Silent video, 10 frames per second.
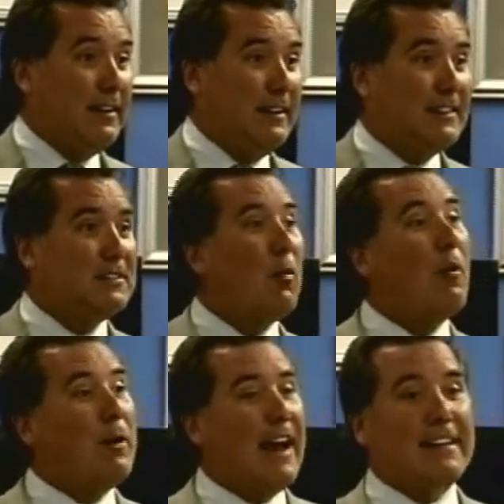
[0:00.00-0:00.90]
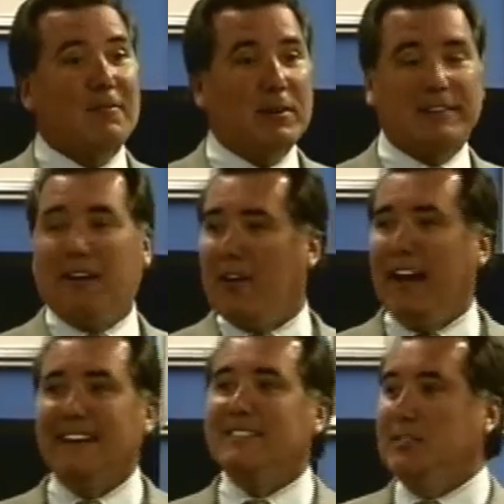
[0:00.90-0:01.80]
So what we said, okay,
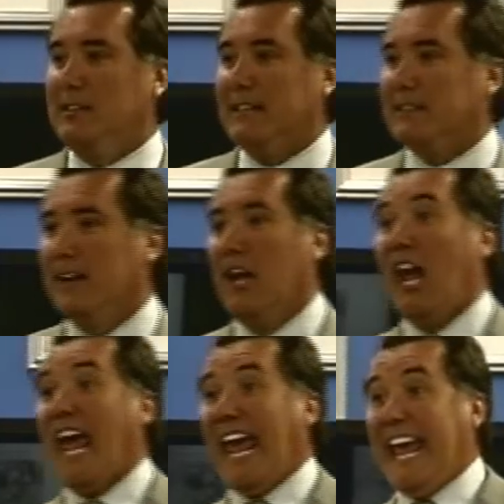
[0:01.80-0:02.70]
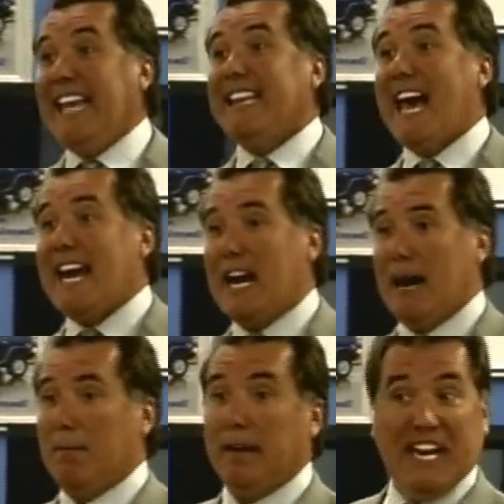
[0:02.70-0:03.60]
let's do this. Heat that
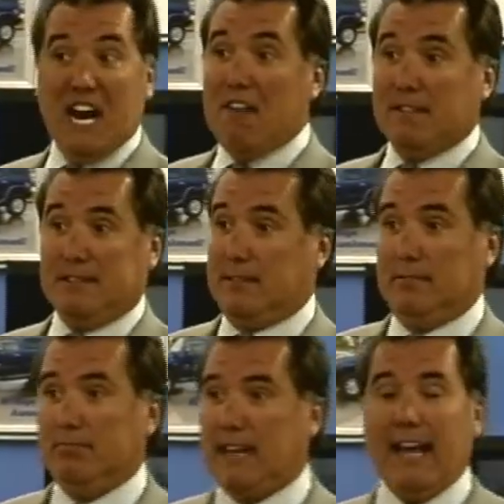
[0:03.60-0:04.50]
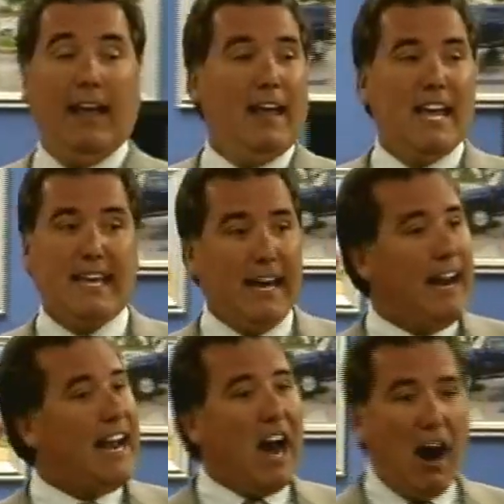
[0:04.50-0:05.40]
up in ovens. Get
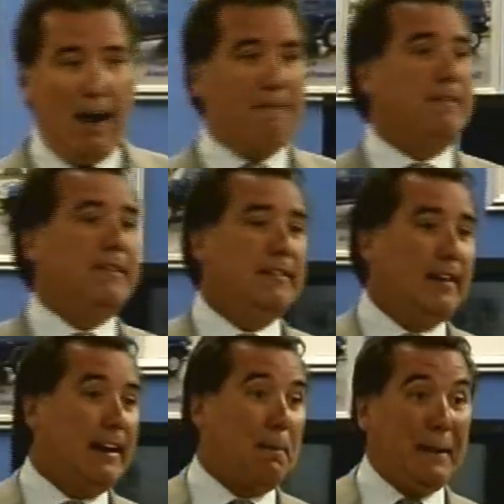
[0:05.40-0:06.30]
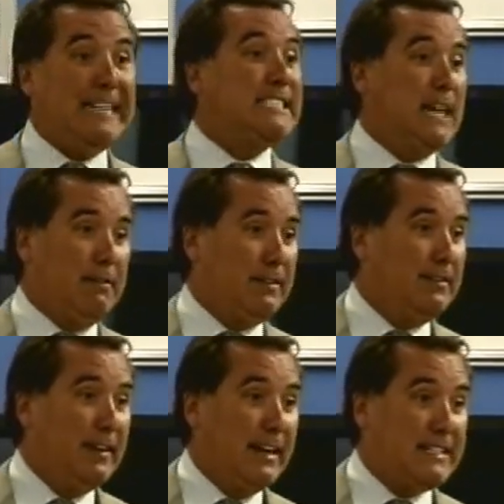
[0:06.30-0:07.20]
an oven, like a pizza oven,
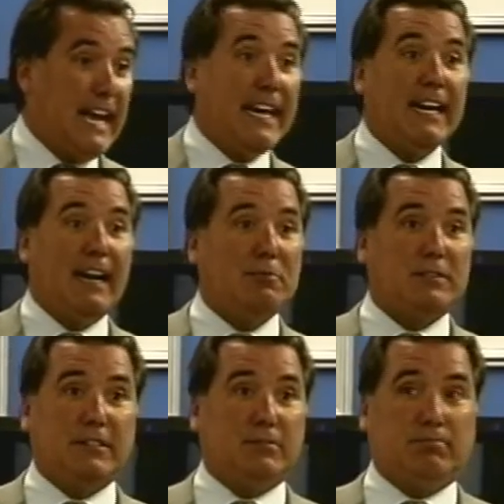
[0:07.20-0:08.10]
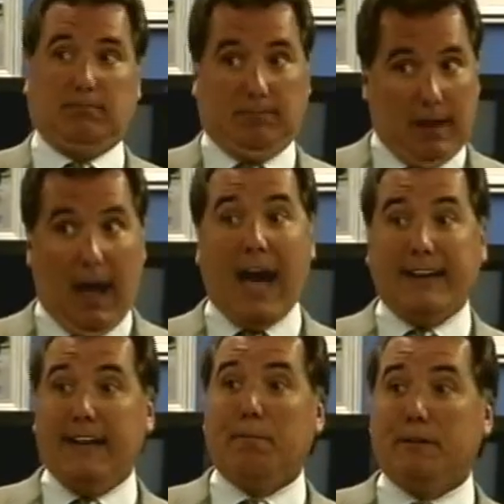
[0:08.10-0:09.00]
take it up to a high
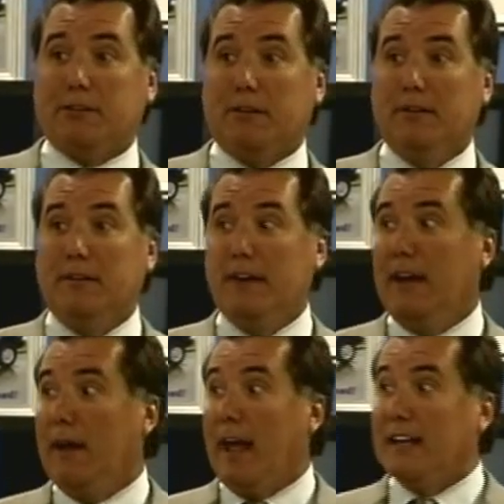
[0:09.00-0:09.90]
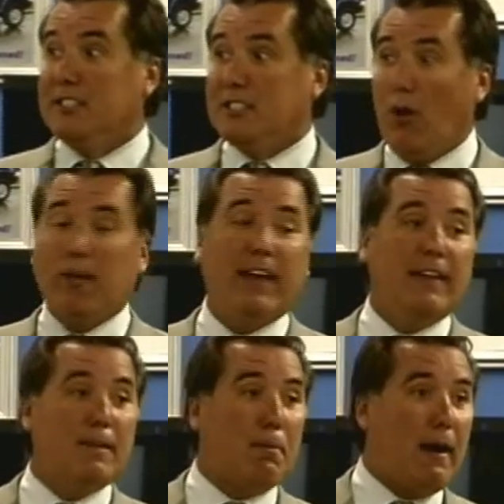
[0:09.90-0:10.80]
temperature, soaking in the
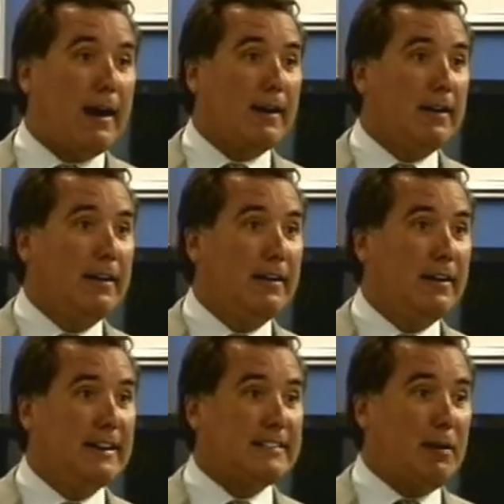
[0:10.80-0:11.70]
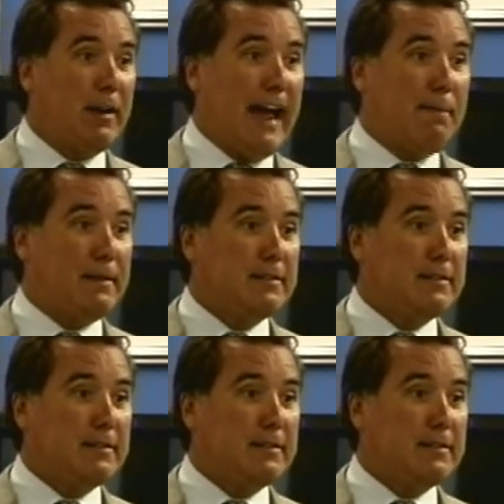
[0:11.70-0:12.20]
product, and see what happens.